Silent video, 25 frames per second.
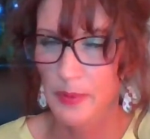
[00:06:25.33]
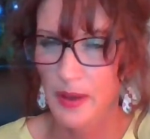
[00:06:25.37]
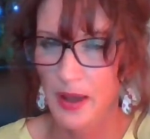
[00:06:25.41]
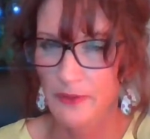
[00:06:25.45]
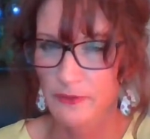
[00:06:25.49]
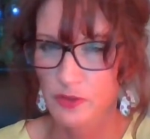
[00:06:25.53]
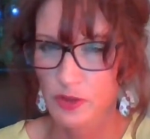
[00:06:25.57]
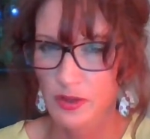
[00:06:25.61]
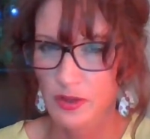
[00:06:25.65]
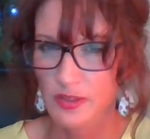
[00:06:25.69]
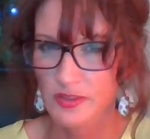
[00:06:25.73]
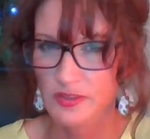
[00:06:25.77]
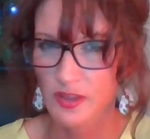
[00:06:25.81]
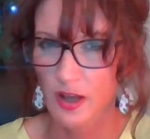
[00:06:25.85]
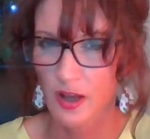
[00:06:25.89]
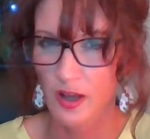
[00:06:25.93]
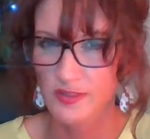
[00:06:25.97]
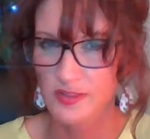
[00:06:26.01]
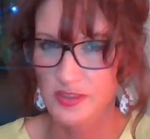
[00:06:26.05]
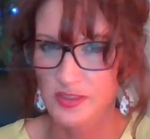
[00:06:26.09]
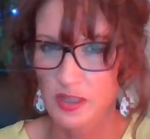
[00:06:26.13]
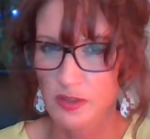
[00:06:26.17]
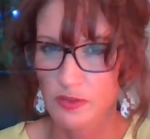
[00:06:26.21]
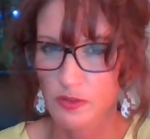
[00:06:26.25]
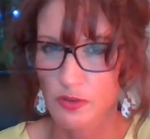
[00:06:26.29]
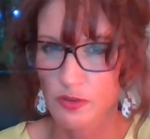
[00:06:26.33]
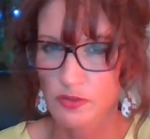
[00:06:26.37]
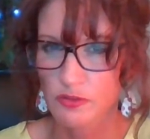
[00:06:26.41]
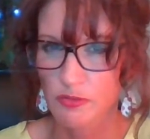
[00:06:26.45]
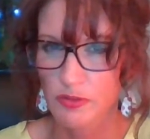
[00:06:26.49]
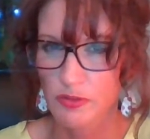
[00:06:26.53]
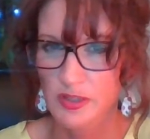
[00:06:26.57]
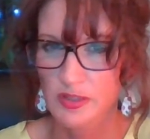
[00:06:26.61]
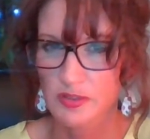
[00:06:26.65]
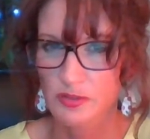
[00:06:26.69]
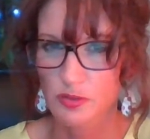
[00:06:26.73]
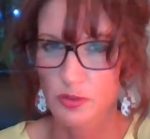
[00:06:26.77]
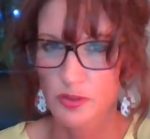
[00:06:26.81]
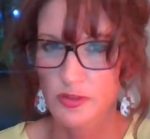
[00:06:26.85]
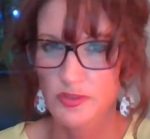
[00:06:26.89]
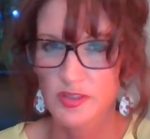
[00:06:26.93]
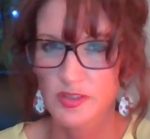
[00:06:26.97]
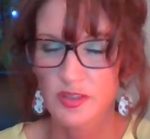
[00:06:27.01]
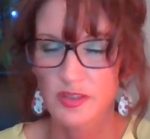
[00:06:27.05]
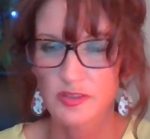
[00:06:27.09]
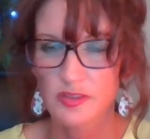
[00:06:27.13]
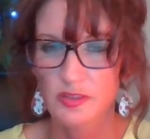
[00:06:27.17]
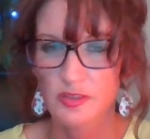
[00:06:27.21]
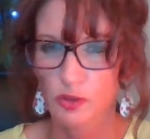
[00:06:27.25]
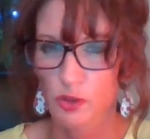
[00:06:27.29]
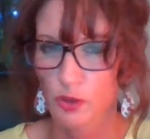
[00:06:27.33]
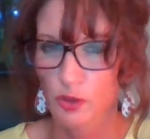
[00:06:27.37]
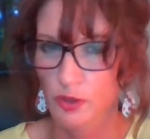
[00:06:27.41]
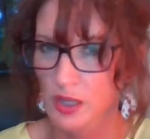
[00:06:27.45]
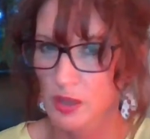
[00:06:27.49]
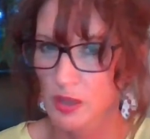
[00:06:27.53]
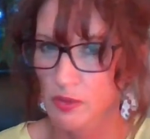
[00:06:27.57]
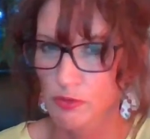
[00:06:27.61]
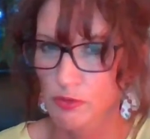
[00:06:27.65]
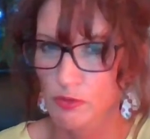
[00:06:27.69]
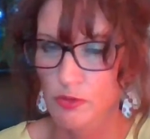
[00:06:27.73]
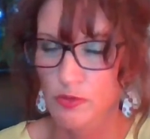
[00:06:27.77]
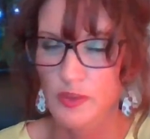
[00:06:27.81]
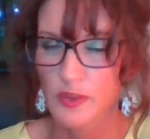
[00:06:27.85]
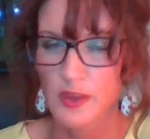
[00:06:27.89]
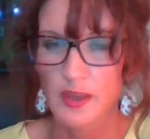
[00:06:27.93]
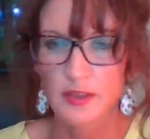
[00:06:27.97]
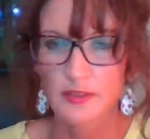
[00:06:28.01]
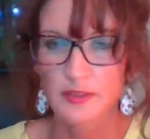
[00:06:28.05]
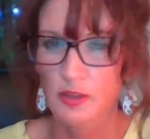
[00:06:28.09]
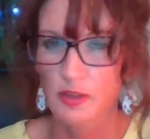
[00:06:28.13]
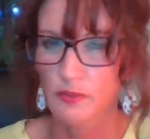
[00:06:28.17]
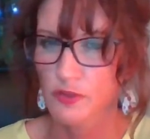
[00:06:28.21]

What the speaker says: after exhausting those resources, looking through things,